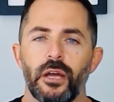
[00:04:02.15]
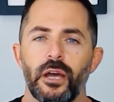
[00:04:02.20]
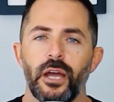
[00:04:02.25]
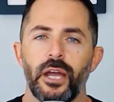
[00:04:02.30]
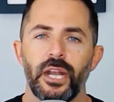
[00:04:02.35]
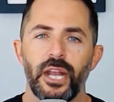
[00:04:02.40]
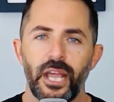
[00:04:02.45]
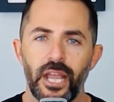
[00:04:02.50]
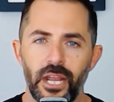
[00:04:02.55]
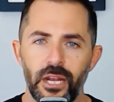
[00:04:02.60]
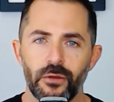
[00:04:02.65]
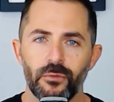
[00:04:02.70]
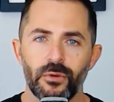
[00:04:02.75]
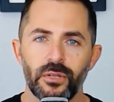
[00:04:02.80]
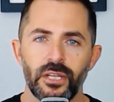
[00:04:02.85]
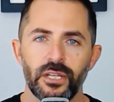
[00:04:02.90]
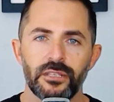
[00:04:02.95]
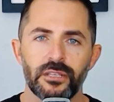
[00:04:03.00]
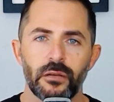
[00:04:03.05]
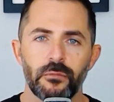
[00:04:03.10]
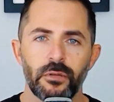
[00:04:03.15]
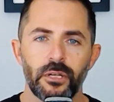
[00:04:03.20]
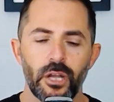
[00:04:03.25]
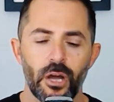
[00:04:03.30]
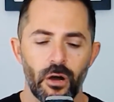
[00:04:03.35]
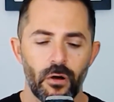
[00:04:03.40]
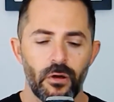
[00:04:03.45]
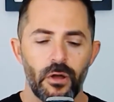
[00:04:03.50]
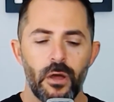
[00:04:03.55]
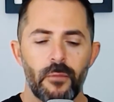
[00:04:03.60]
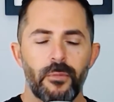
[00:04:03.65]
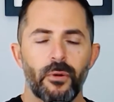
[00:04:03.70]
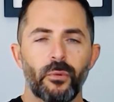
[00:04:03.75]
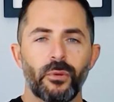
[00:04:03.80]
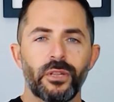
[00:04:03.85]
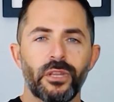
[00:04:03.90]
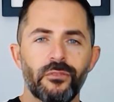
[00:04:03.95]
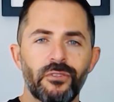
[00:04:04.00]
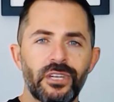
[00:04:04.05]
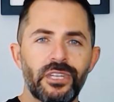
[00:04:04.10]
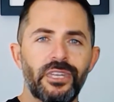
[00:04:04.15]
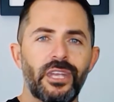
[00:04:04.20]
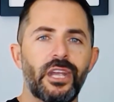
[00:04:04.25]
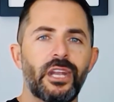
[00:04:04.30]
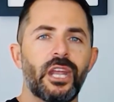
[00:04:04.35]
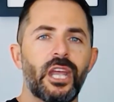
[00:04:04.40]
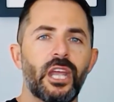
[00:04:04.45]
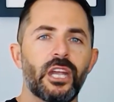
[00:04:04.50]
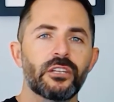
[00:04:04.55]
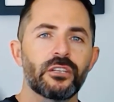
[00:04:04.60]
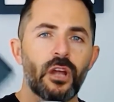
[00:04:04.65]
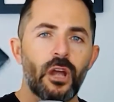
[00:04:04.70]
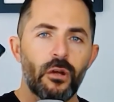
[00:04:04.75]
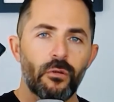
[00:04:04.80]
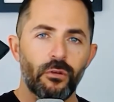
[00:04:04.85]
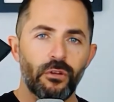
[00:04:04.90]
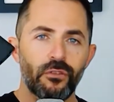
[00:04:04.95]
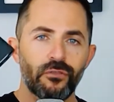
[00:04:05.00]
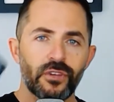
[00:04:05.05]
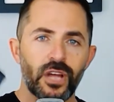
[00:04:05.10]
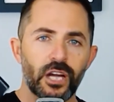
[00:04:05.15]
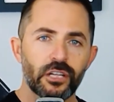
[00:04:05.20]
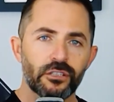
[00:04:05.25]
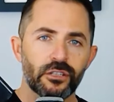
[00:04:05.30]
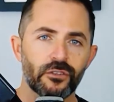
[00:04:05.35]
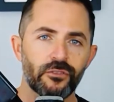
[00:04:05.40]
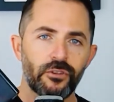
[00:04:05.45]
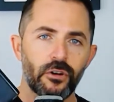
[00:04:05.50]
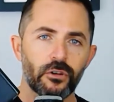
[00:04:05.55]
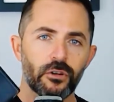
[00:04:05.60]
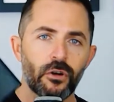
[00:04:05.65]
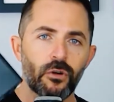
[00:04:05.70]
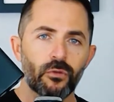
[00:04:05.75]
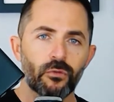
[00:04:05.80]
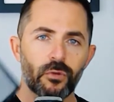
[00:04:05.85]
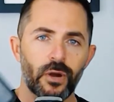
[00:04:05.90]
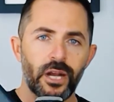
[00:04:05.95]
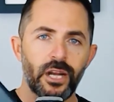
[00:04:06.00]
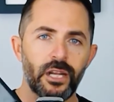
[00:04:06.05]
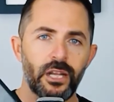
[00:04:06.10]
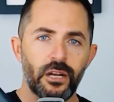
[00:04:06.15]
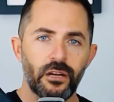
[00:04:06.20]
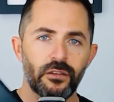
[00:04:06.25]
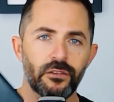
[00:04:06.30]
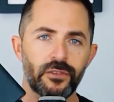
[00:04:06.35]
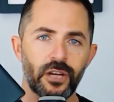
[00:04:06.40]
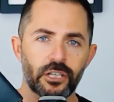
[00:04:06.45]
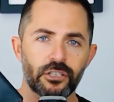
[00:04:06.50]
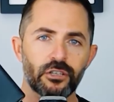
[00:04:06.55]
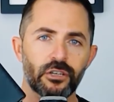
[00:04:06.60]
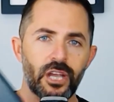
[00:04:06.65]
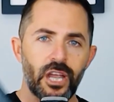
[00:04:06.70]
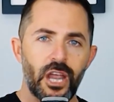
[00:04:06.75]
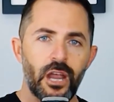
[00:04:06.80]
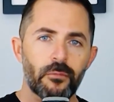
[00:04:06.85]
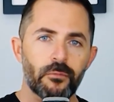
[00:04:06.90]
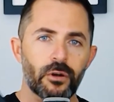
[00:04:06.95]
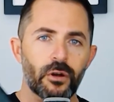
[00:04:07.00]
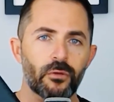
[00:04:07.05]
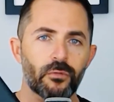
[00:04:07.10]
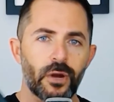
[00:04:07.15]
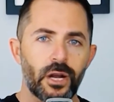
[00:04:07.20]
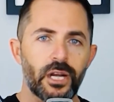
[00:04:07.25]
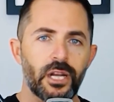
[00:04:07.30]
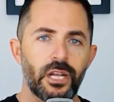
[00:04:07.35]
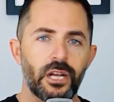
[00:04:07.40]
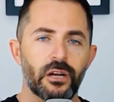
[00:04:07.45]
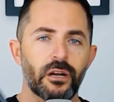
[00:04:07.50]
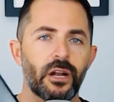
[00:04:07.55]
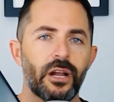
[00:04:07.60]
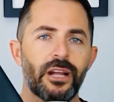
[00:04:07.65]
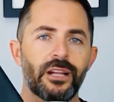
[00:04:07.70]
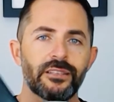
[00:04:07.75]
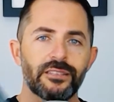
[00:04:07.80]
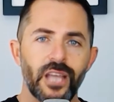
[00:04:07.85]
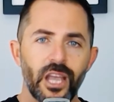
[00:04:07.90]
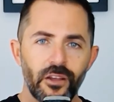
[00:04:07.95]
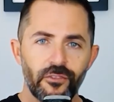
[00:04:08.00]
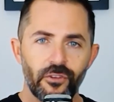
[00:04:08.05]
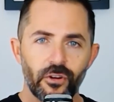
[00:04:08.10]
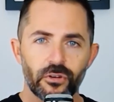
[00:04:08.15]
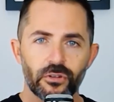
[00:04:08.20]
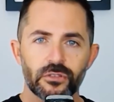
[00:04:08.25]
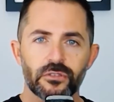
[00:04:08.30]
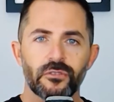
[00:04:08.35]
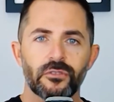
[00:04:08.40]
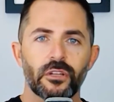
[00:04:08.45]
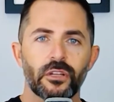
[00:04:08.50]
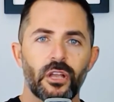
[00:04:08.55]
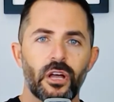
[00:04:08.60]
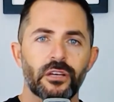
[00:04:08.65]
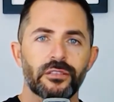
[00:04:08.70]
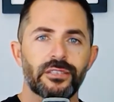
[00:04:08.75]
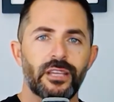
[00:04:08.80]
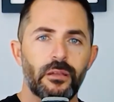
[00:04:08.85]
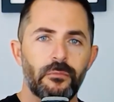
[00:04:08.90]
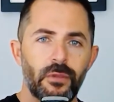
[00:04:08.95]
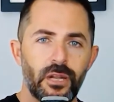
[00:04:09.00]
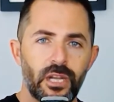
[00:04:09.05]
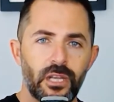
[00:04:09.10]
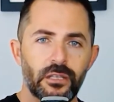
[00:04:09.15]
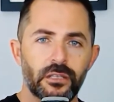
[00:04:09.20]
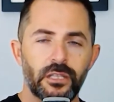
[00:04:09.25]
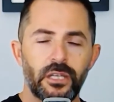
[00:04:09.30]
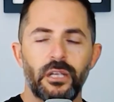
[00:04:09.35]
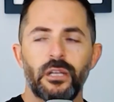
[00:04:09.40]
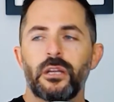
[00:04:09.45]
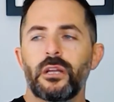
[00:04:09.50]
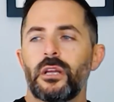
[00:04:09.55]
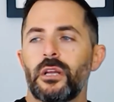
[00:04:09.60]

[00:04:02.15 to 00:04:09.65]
and I hate it when they tell me no. But we live in a day and age where you've got your photo right here, you've got your camera right here. Take photos of the loss immediately.